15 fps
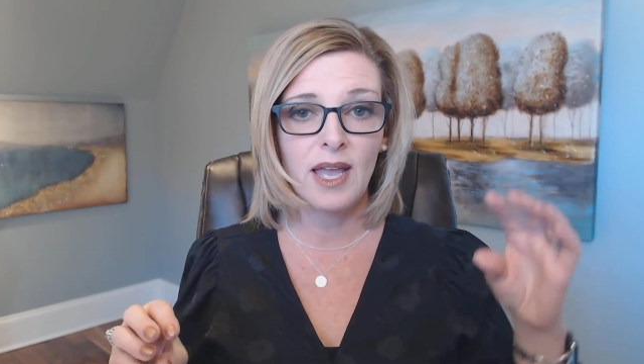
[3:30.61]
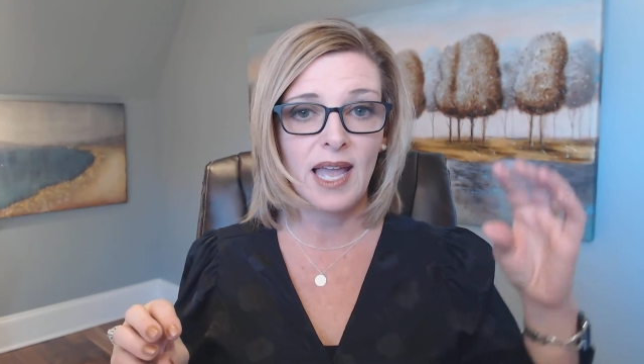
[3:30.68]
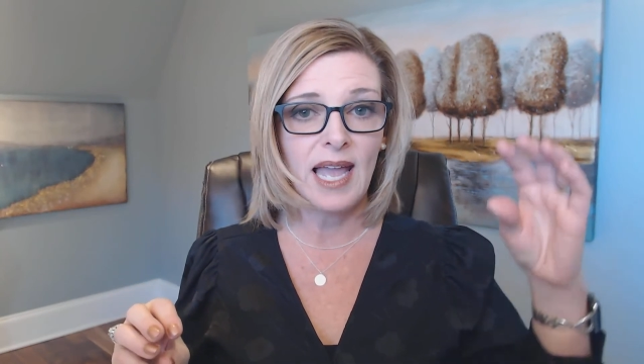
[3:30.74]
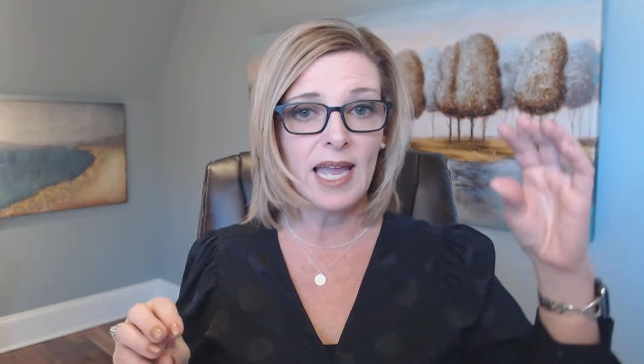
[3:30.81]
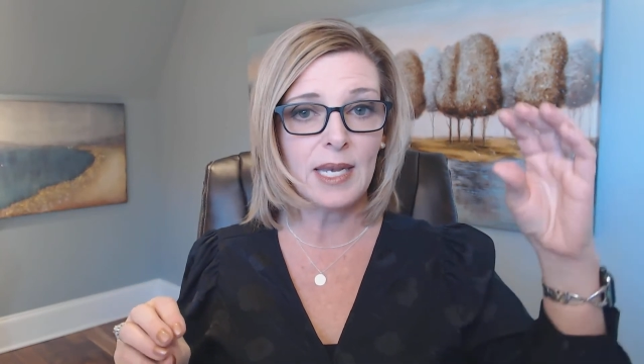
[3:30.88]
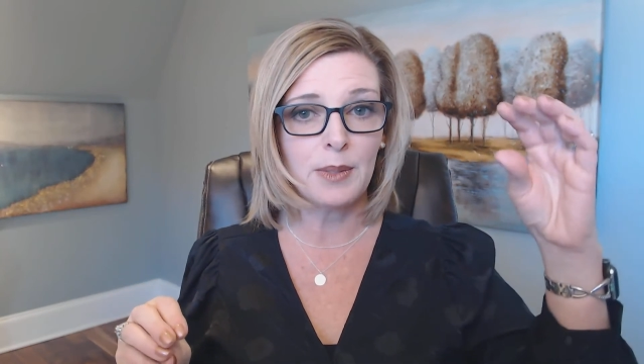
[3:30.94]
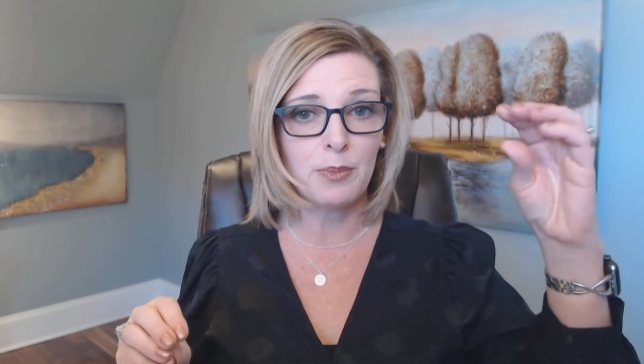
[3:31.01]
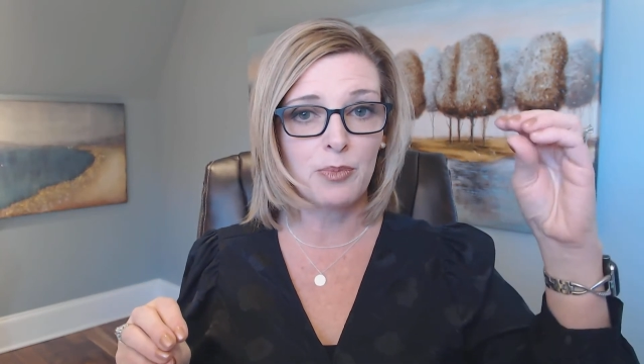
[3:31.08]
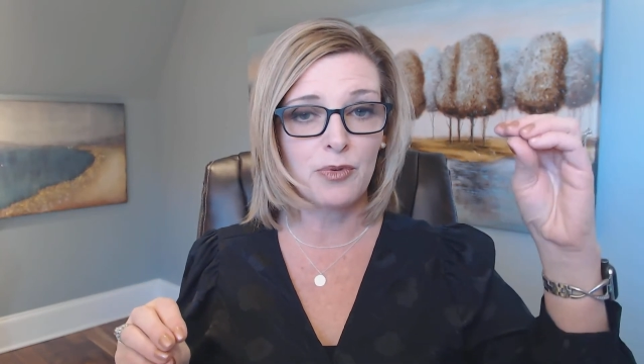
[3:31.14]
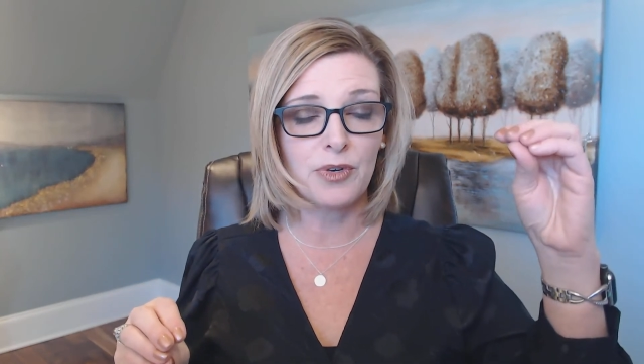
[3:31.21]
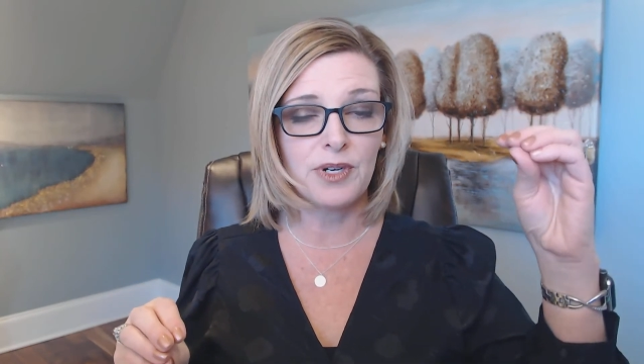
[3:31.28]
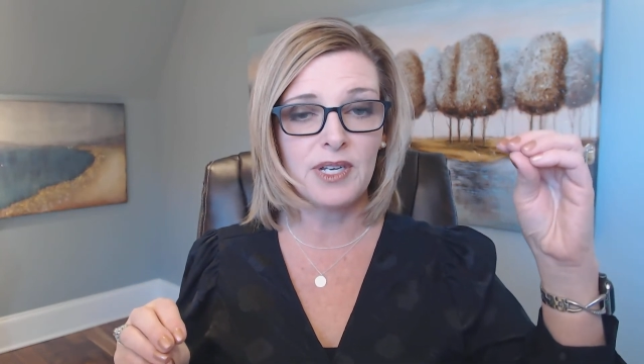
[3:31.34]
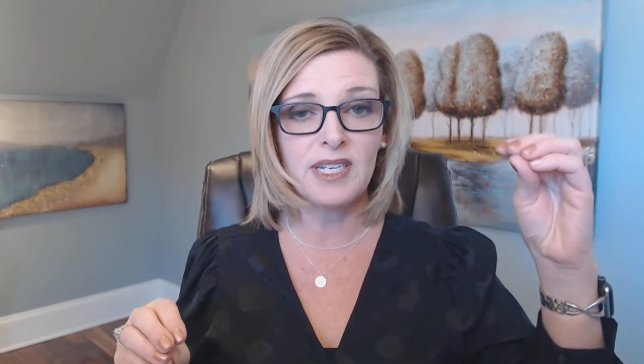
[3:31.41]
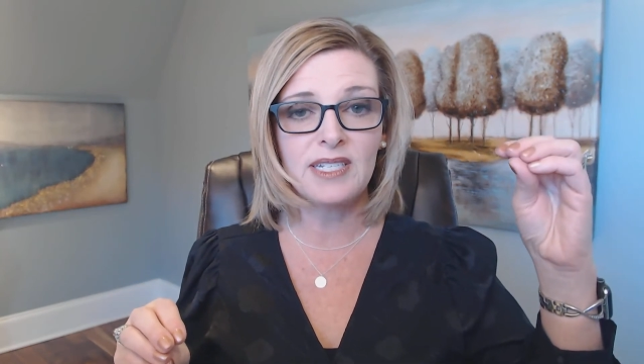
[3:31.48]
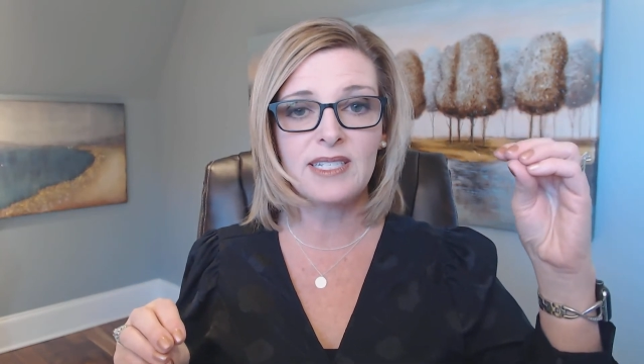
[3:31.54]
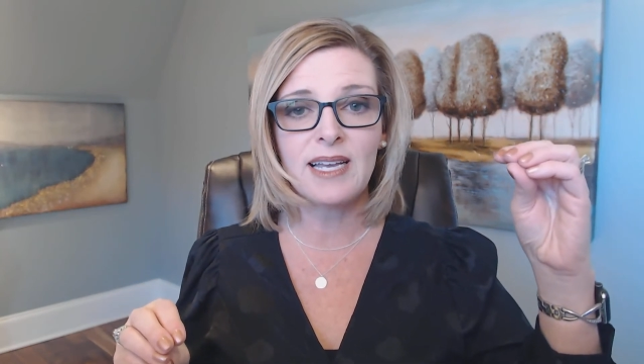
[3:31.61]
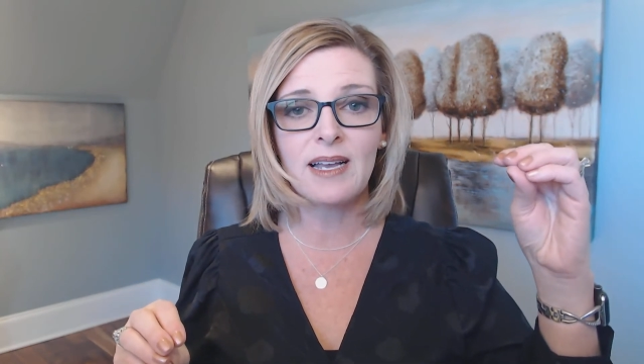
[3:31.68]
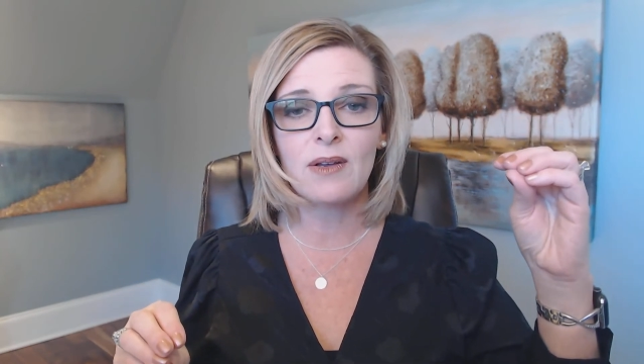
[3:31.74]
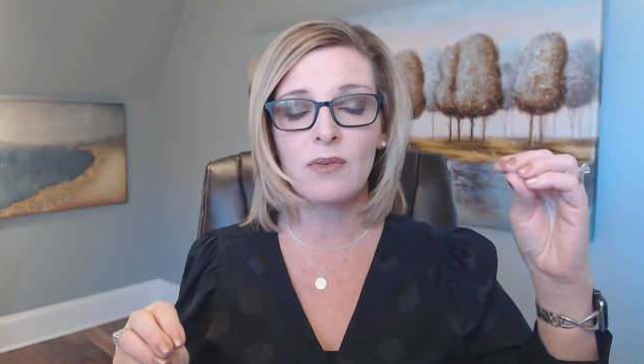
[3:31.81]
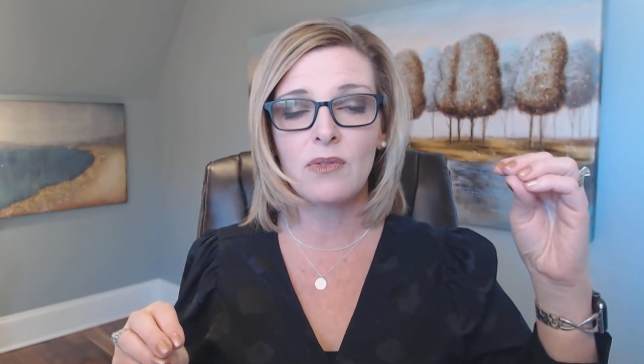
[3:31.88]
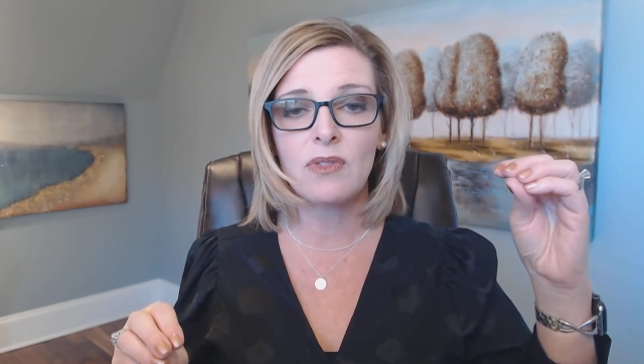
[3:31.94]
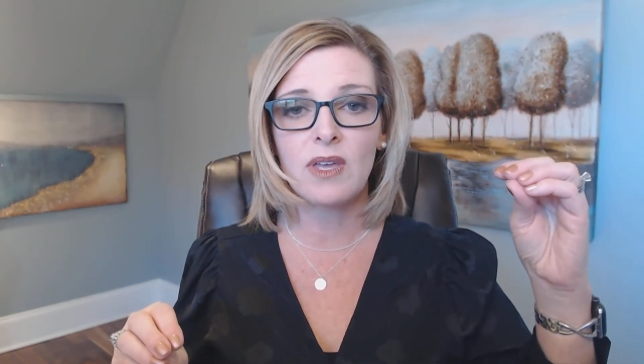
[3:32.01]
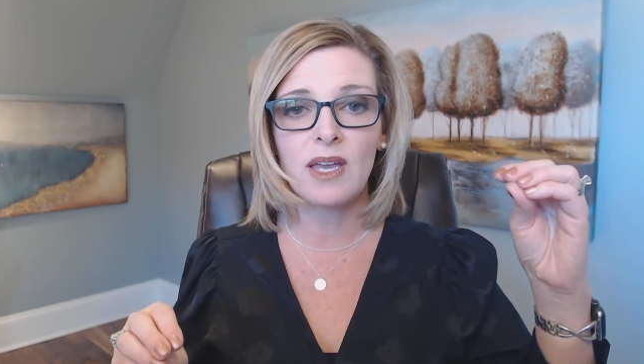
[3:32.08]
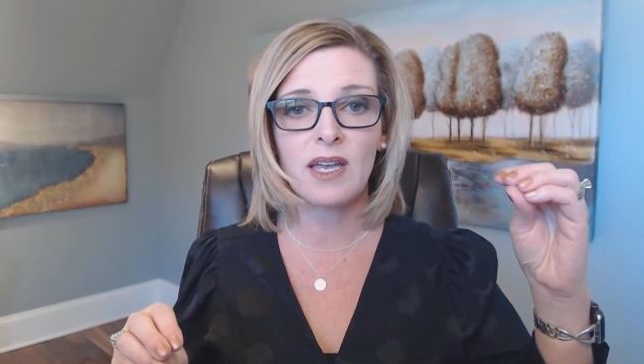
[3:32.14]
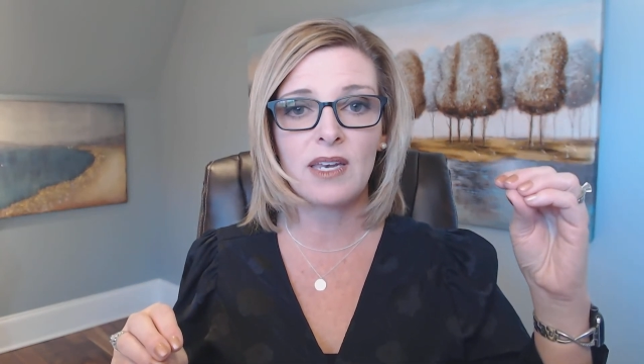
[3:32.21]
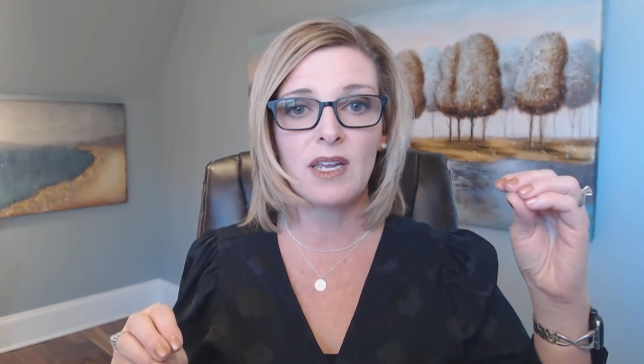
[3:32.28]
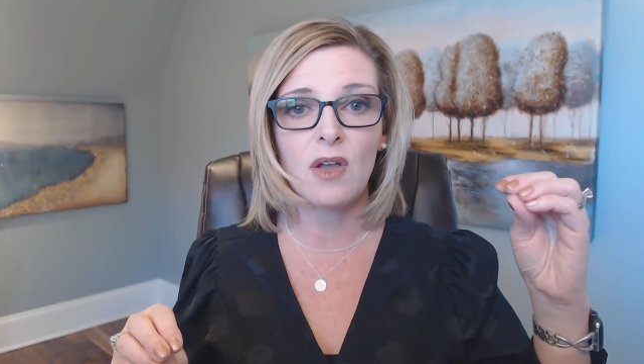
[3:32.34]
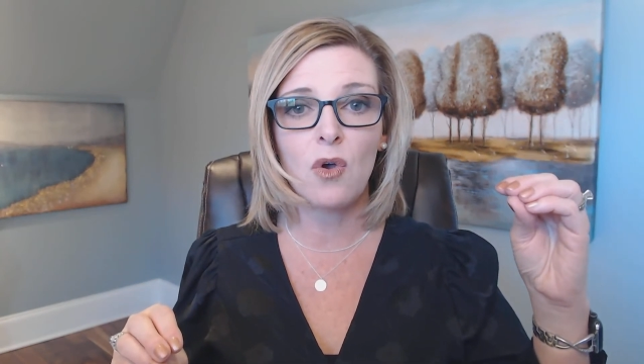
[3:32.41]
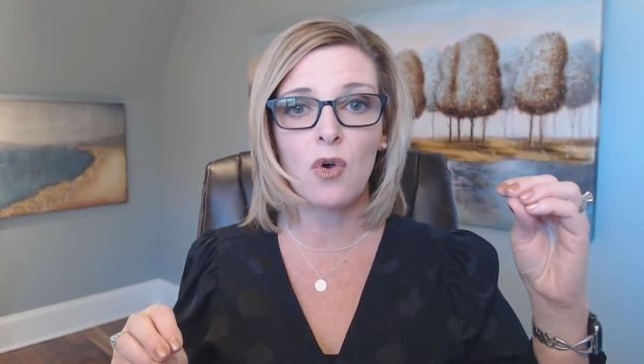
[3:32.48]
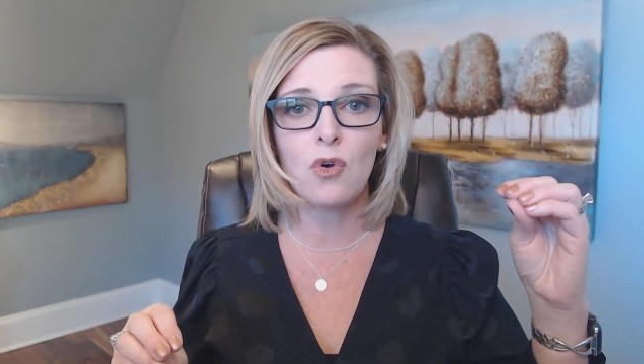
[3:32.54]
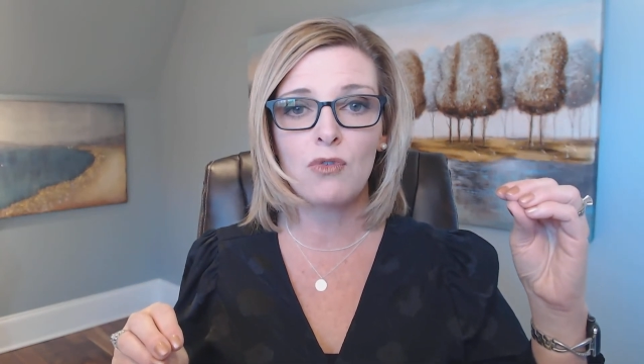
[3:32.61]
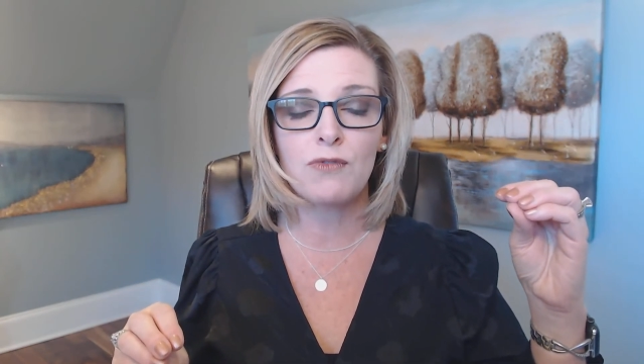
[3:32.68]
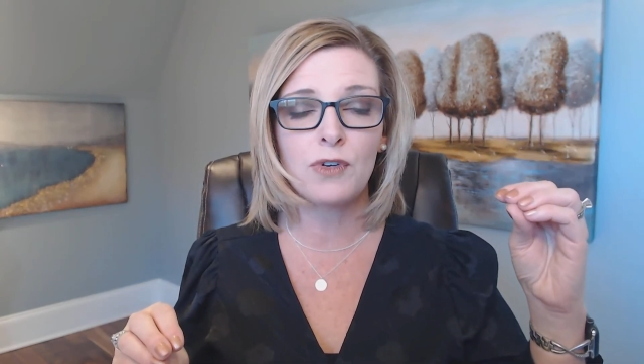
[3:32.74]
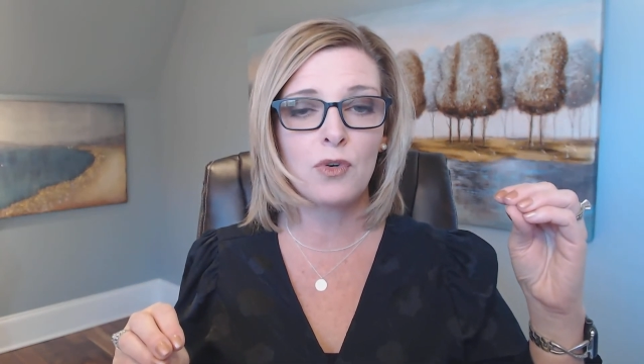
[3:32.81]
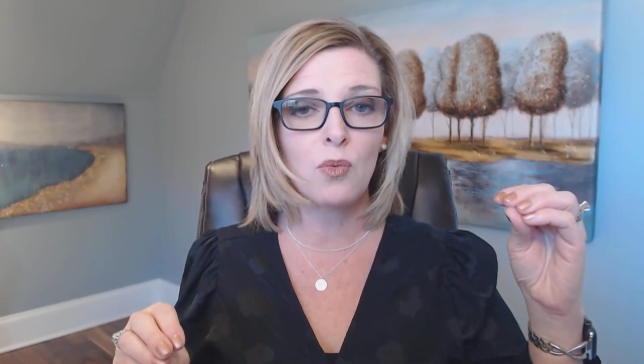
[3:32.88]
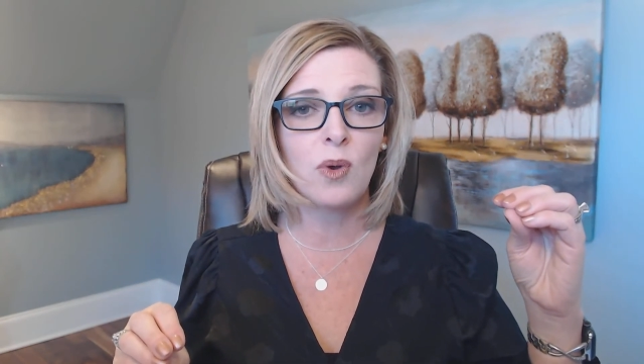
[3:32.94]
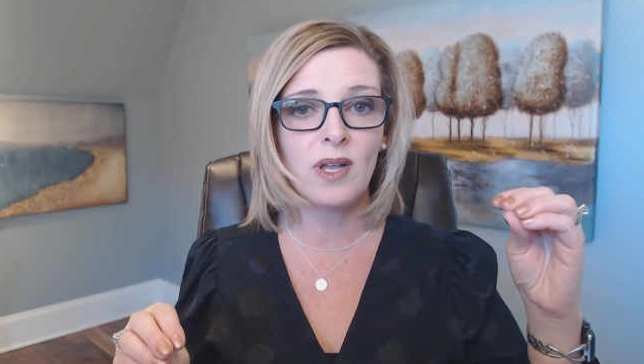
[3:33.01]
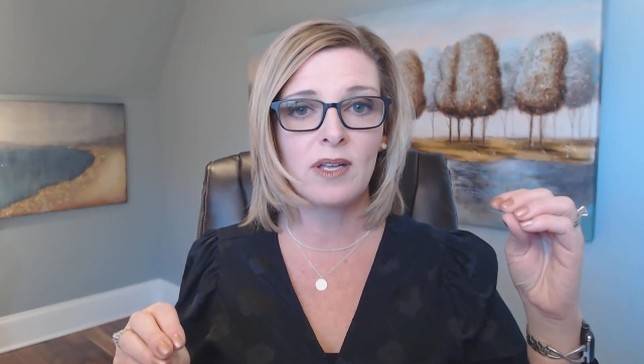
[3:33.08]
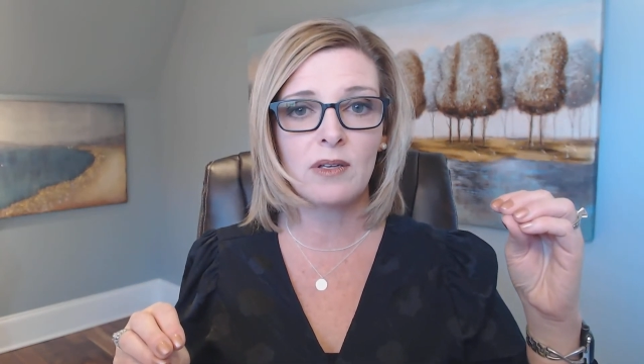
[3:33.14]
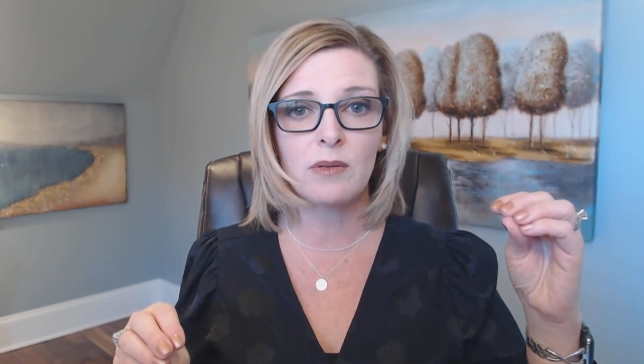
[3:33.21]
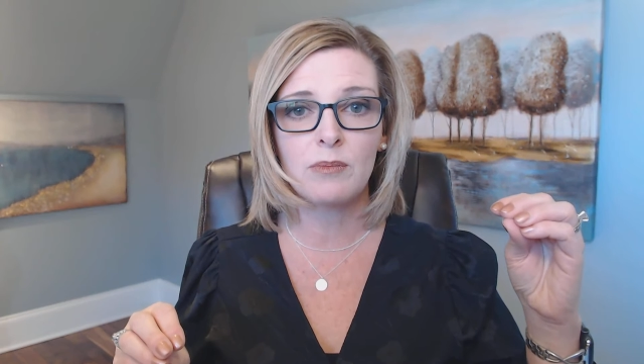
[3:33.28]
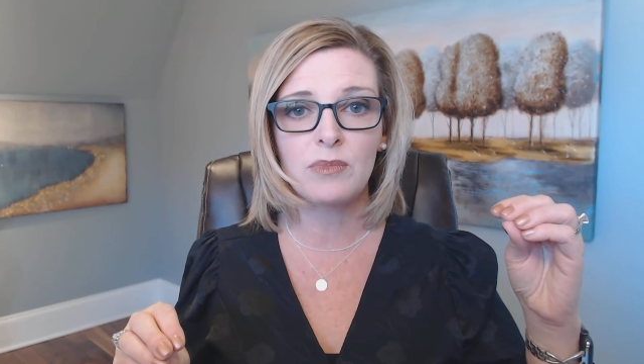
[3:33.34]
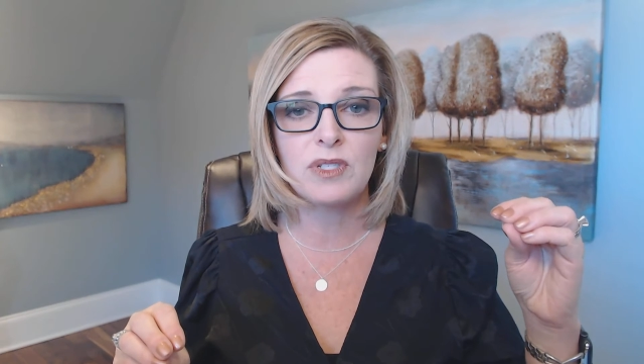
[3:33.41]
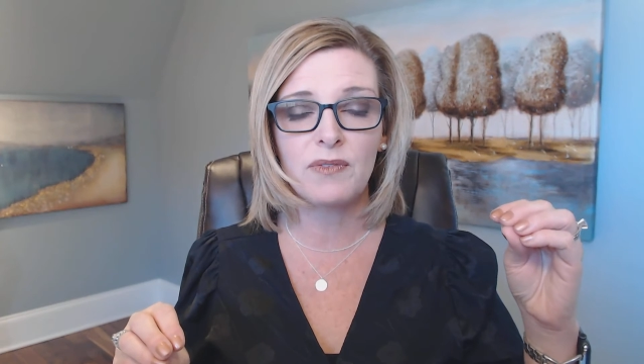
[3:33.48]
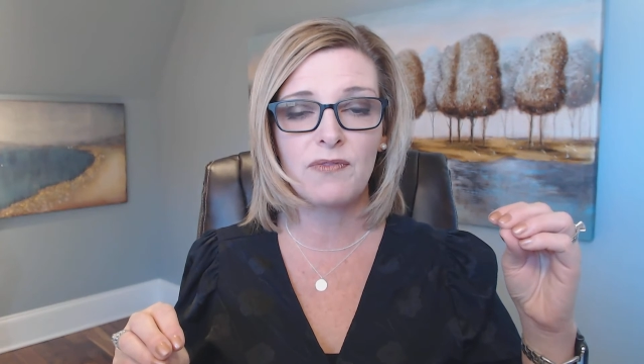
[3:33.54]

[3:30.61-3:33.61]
and bring down that overwhelmed,